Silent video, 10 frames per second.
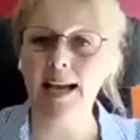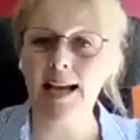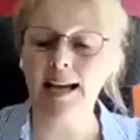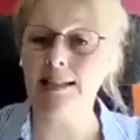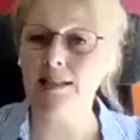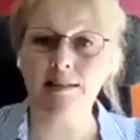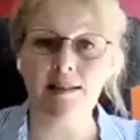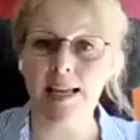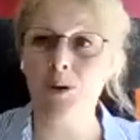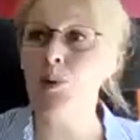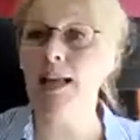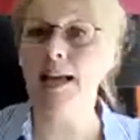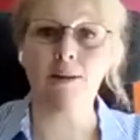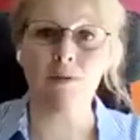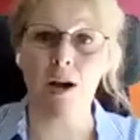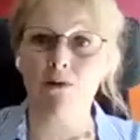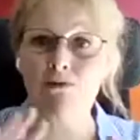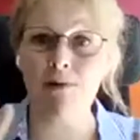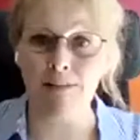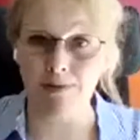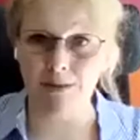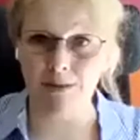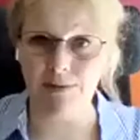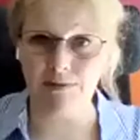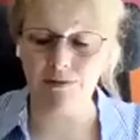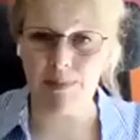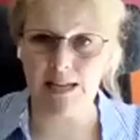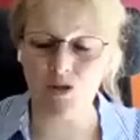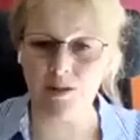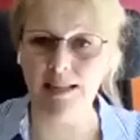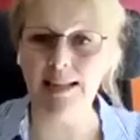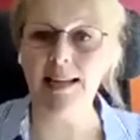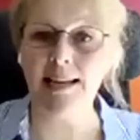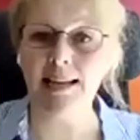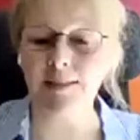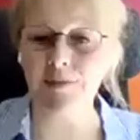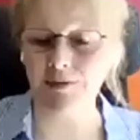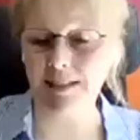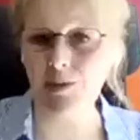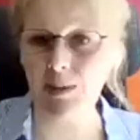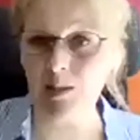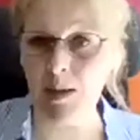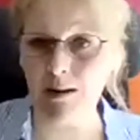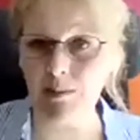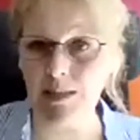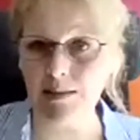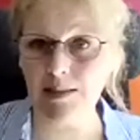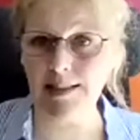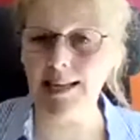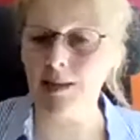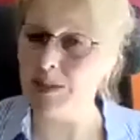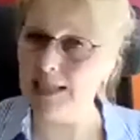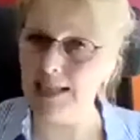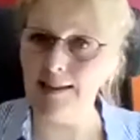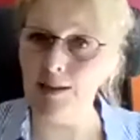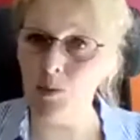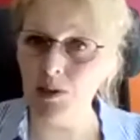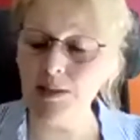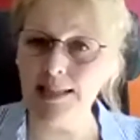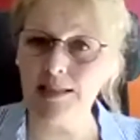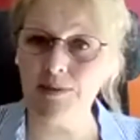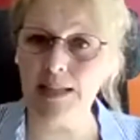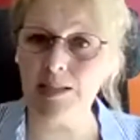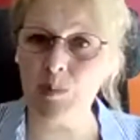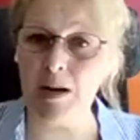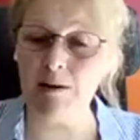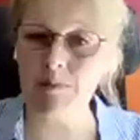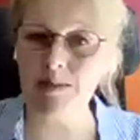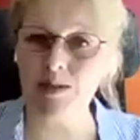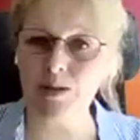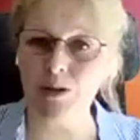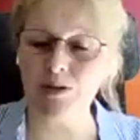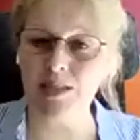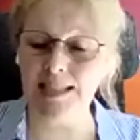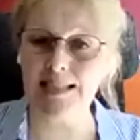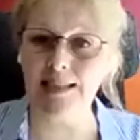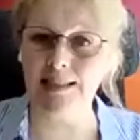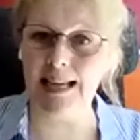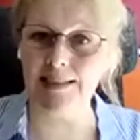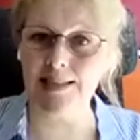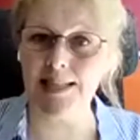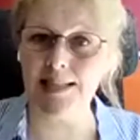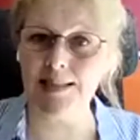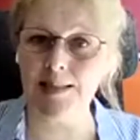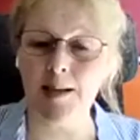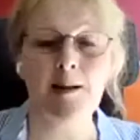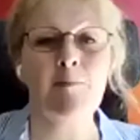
and they will have a raft of information. And if they're into experiments, particularly quantitative experiments, so statistical analysis,